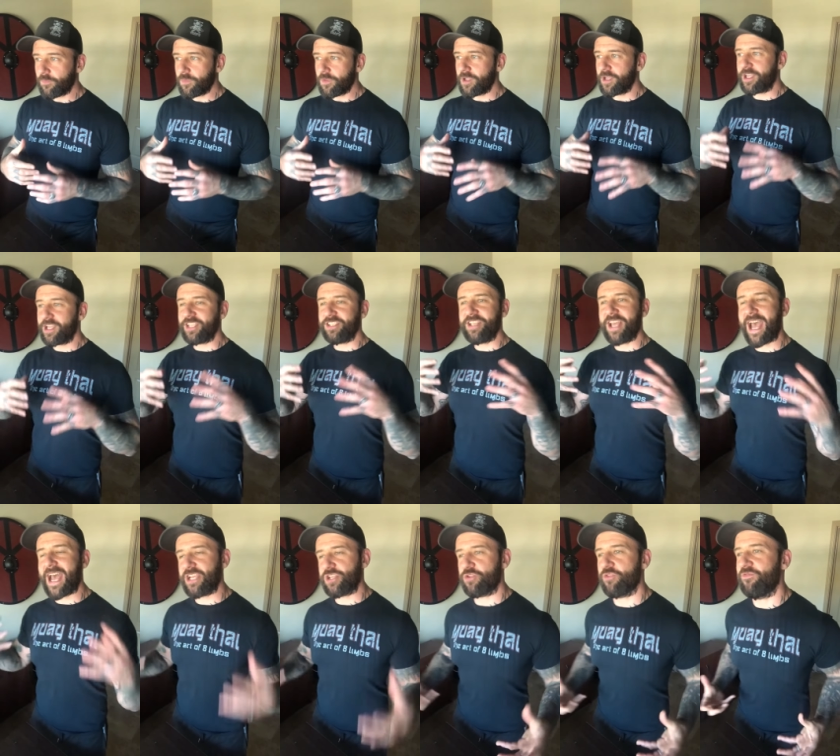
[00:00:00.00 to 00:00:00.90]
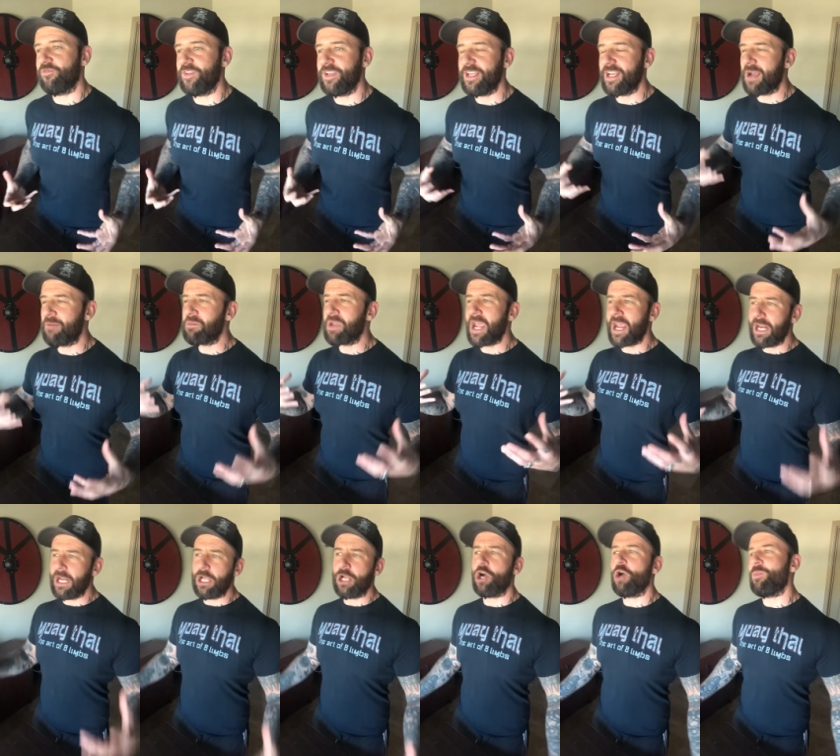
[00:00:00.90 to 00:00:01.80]
Catastrophe, I'm
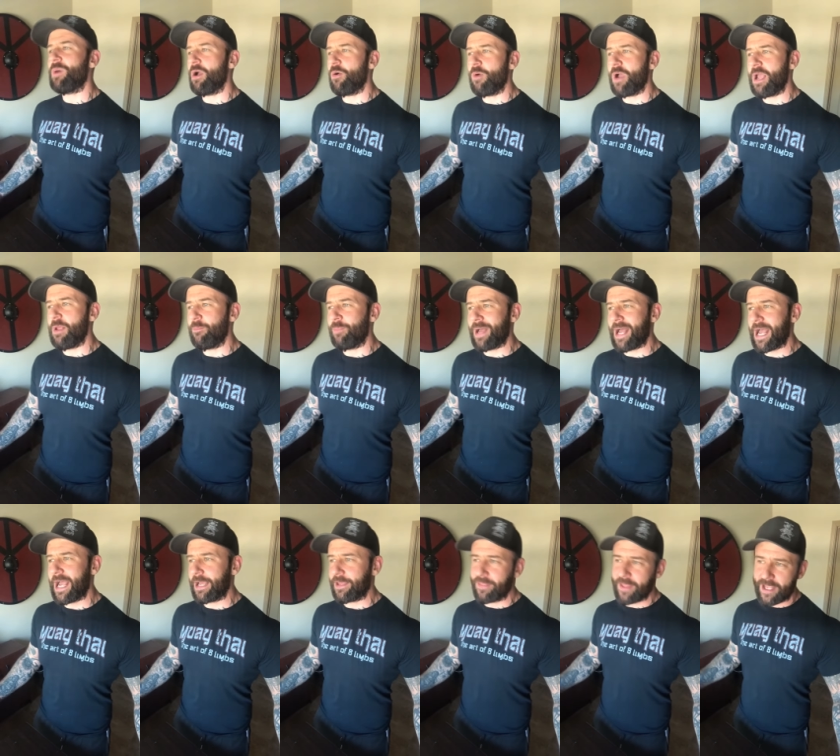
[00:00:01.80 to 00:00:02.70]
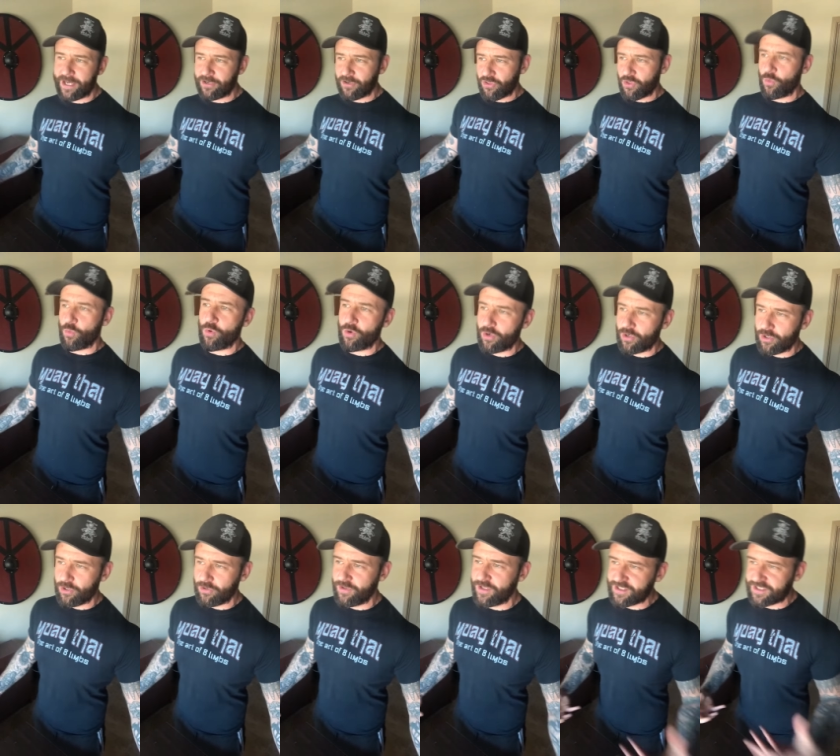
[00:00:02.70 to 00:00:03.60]
gaining all my weight back, the end of the
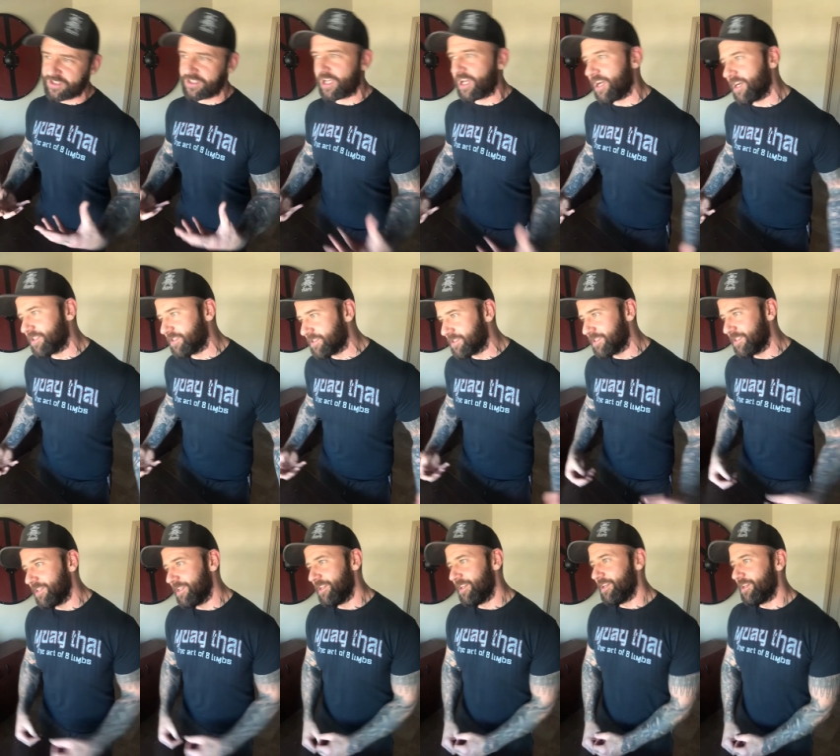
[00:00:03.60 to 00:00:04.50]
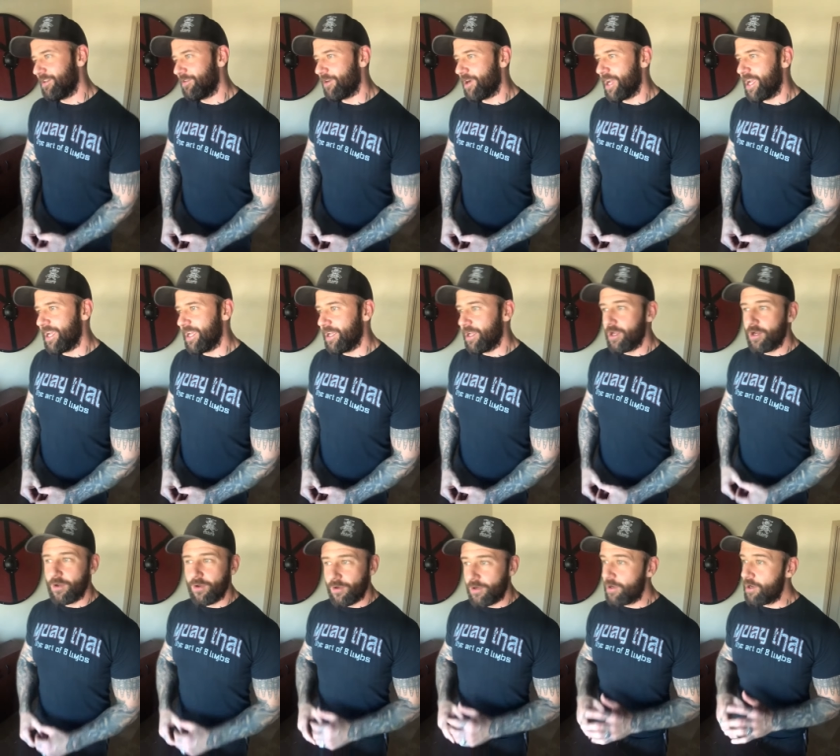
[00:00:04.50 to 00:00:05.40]
world, this sucks, right?
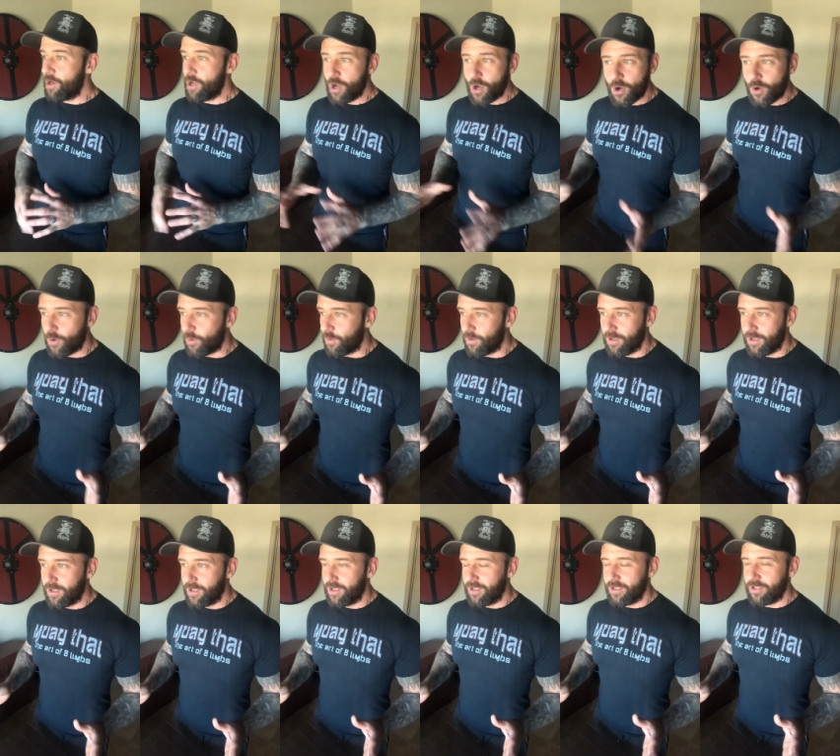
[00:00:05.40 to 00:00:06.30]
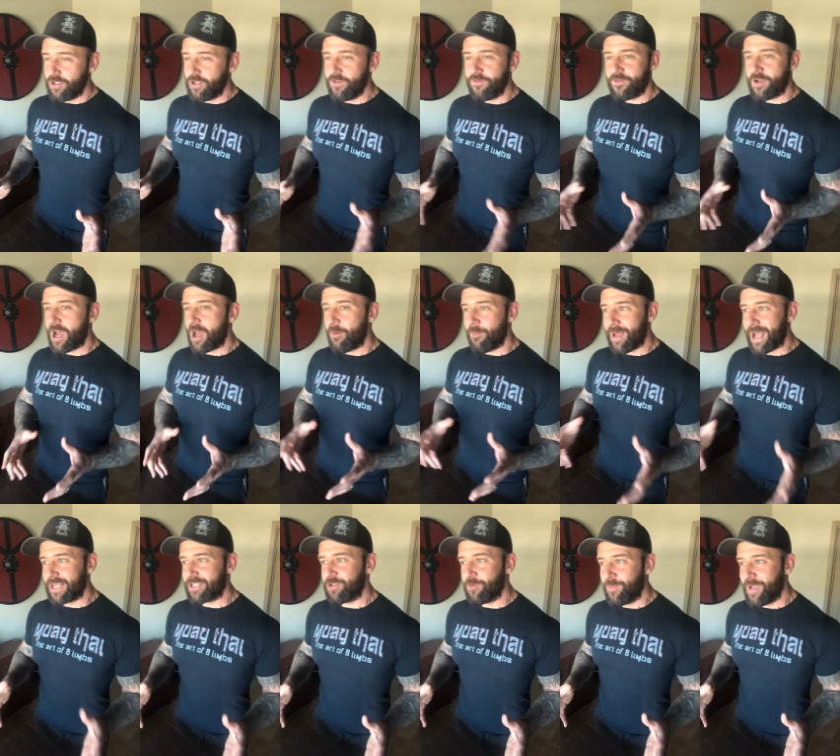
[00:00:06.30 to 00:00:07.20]
No, you've gotten
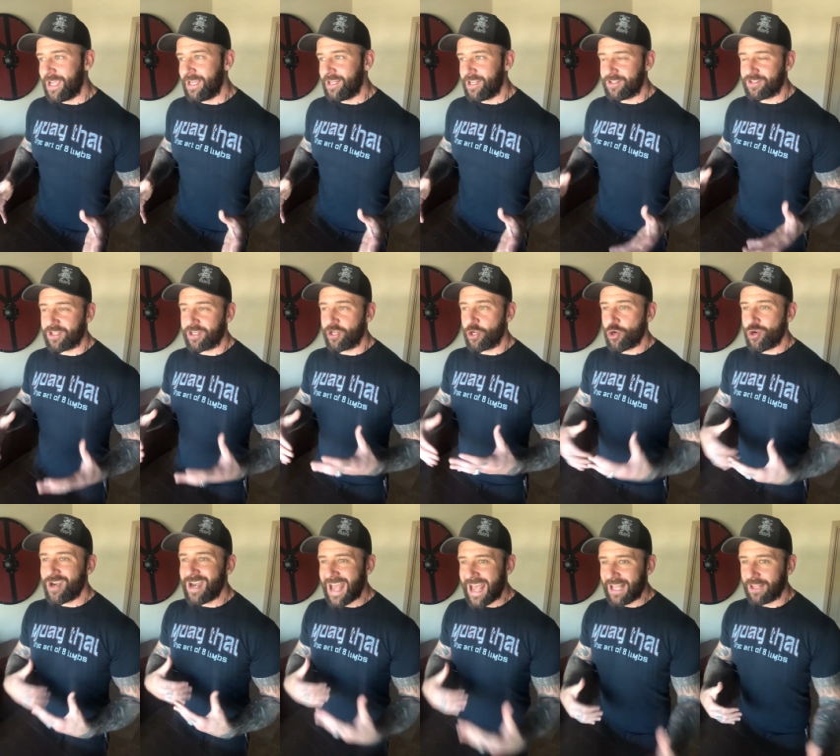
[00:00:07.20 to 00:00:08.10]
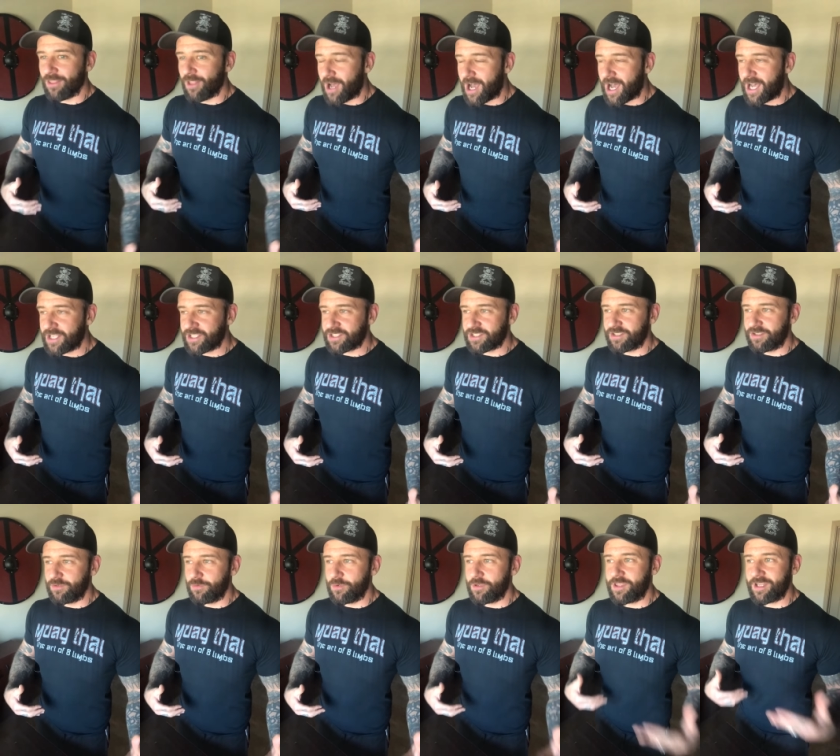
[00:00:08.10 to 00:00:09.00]
back to maintenance and your net loss
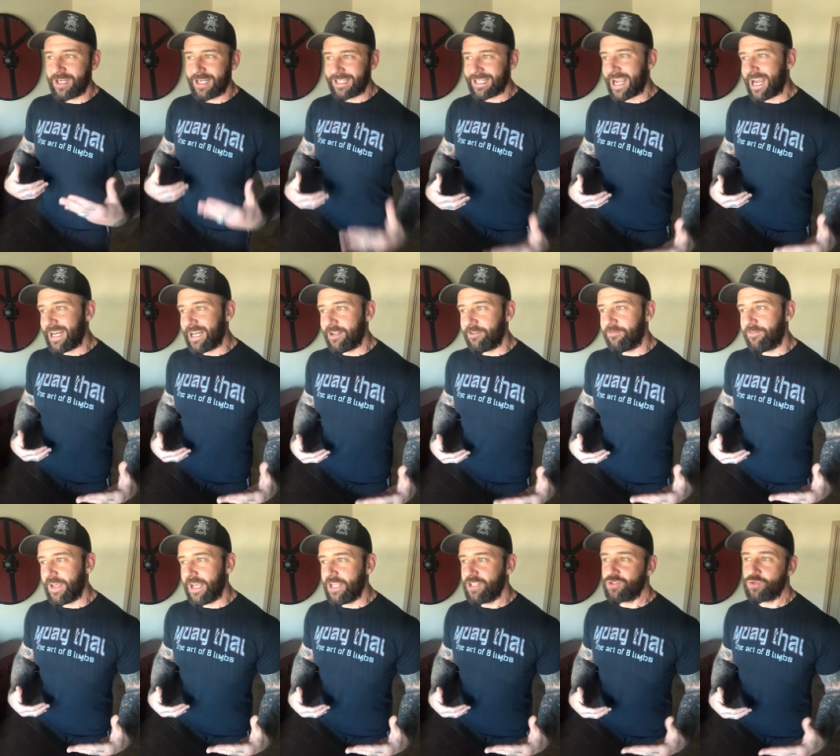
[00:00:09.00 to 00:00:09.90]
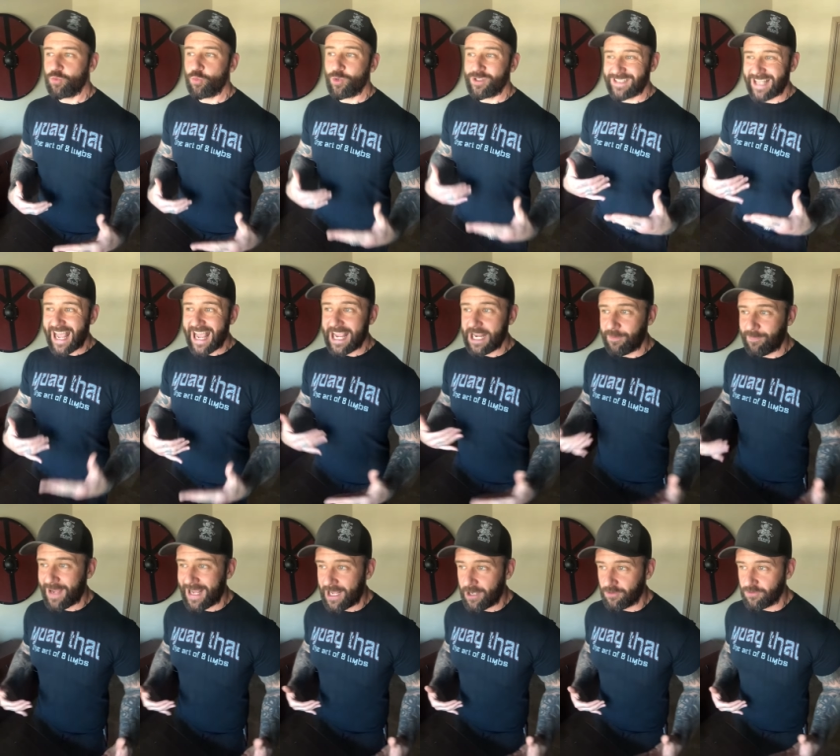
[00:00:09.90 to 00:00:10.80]
within a dieting phase was eight
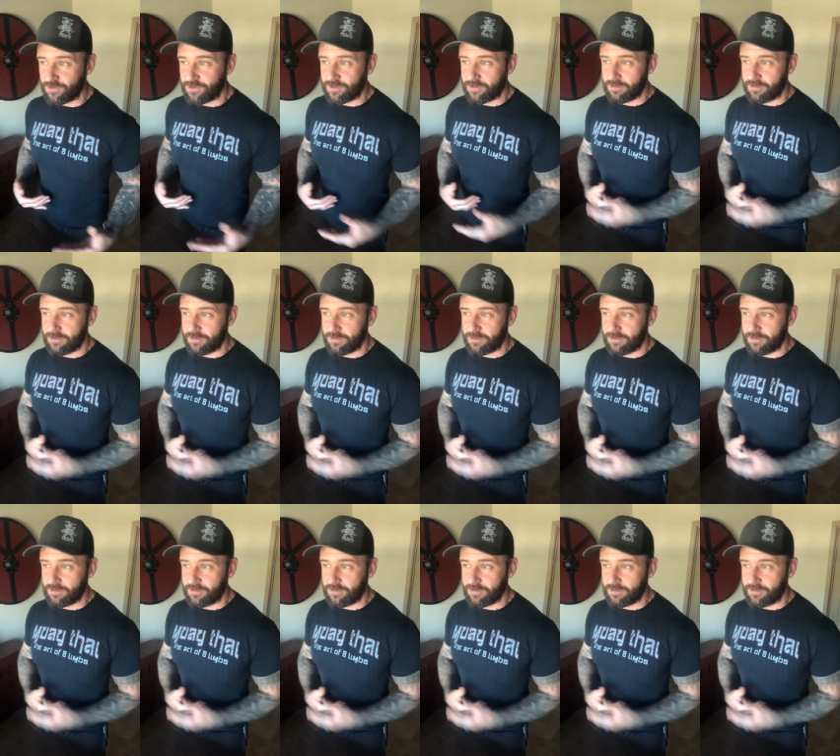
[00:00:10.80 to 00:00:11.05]
pounds,